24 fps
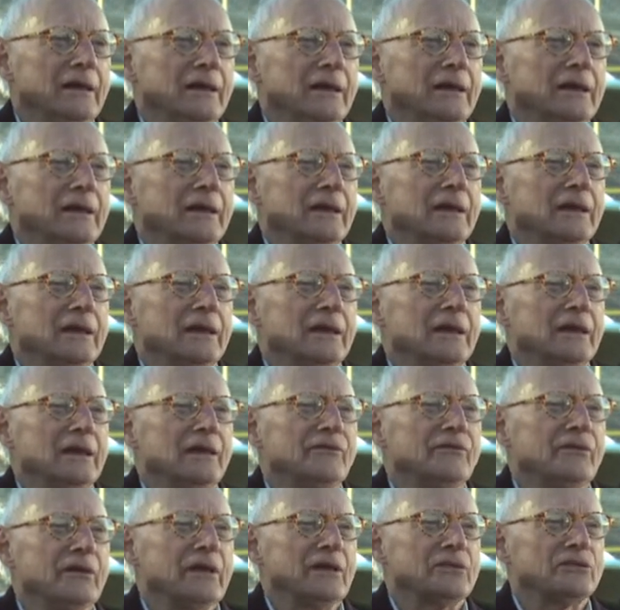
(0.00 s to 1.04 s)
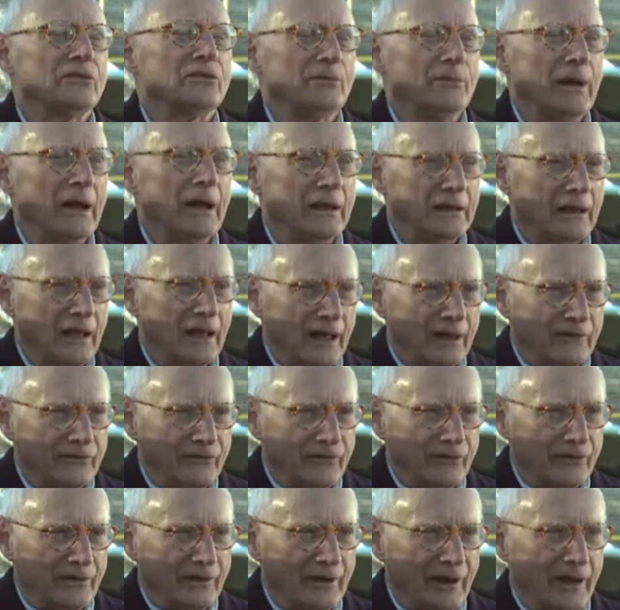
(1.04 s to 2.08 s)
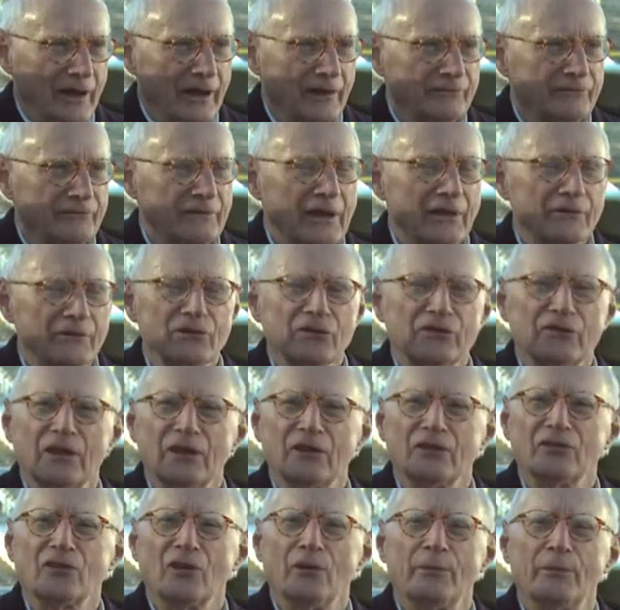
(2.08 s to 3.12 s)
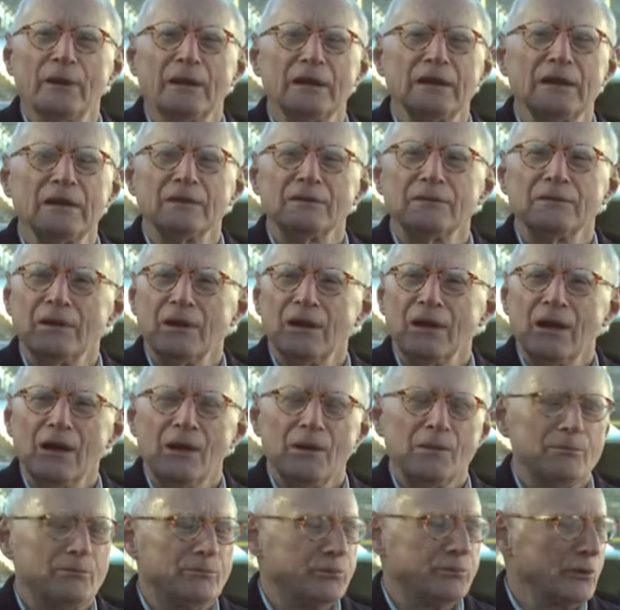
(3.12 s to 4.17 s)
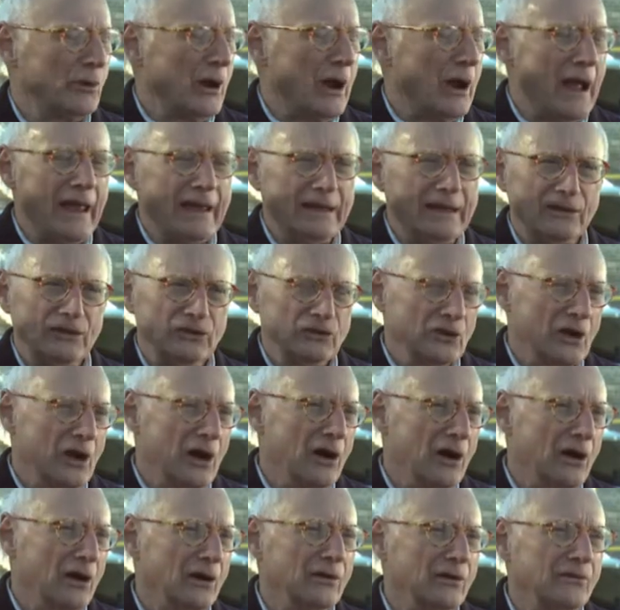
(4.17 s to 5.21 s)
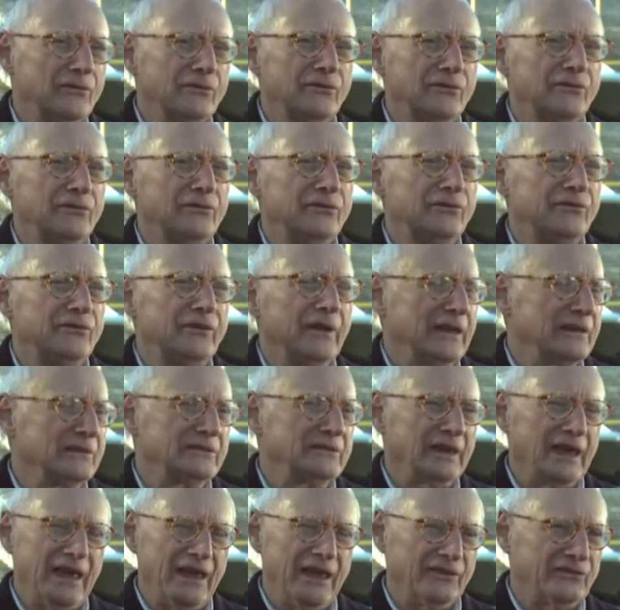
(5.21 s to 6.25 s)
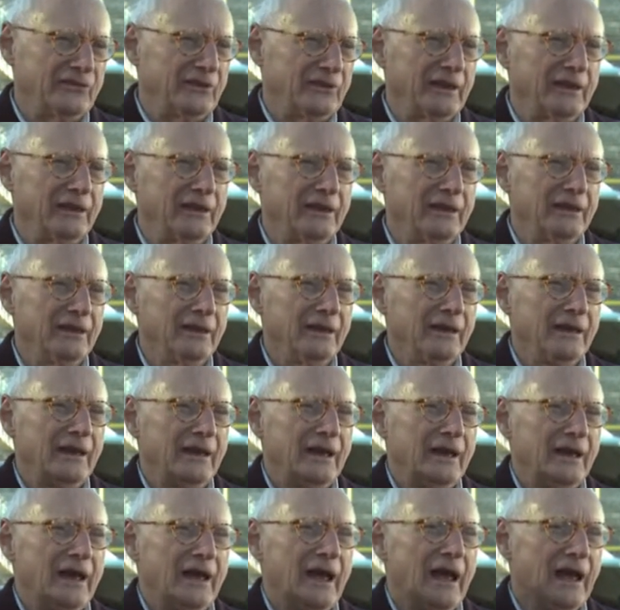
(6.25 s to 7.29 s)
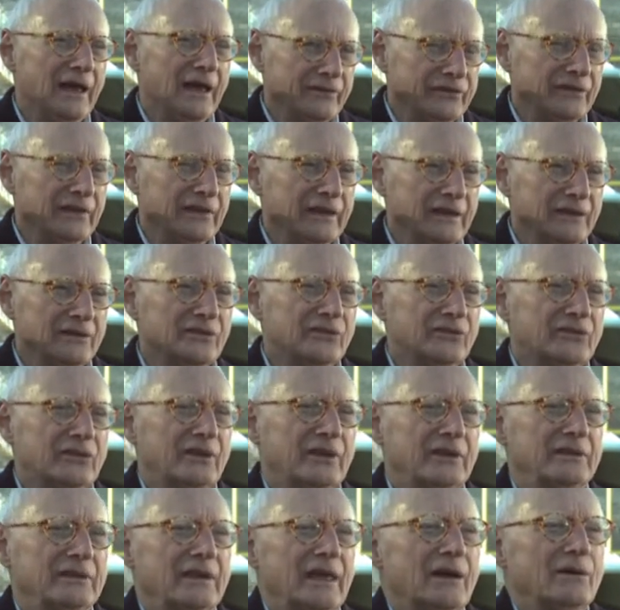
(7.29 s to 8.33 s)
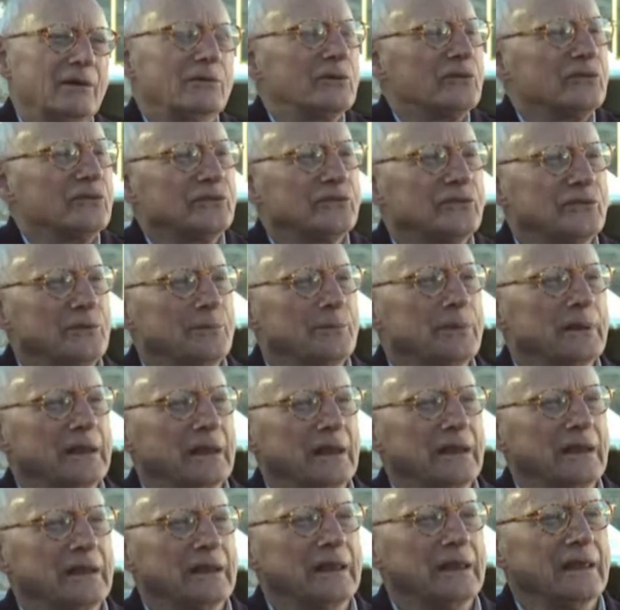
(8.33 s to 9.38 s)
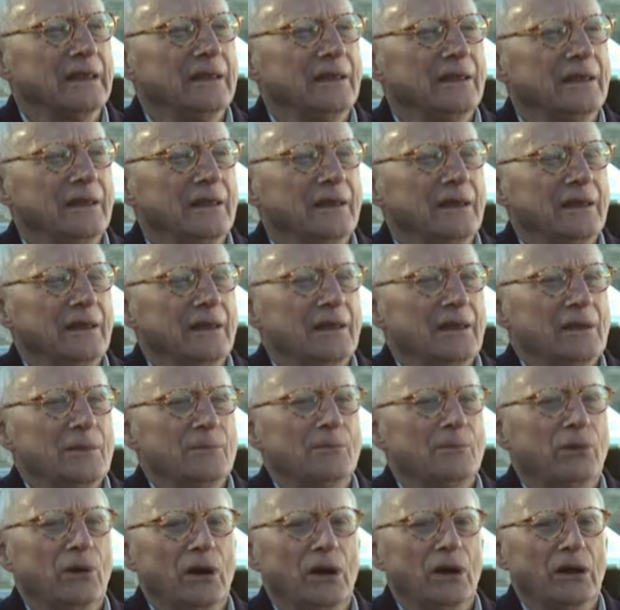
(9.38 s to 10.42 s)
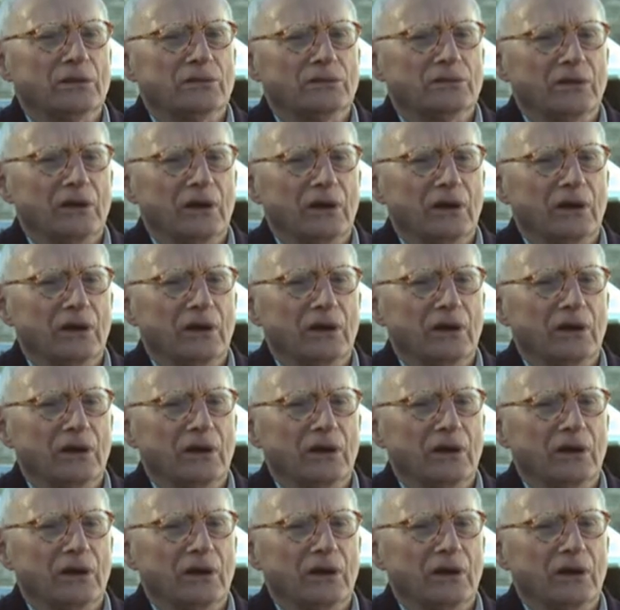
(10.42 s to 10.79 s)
events of my life. I've never seen so many bright, young, fantastic athletes, and that was the beginning. But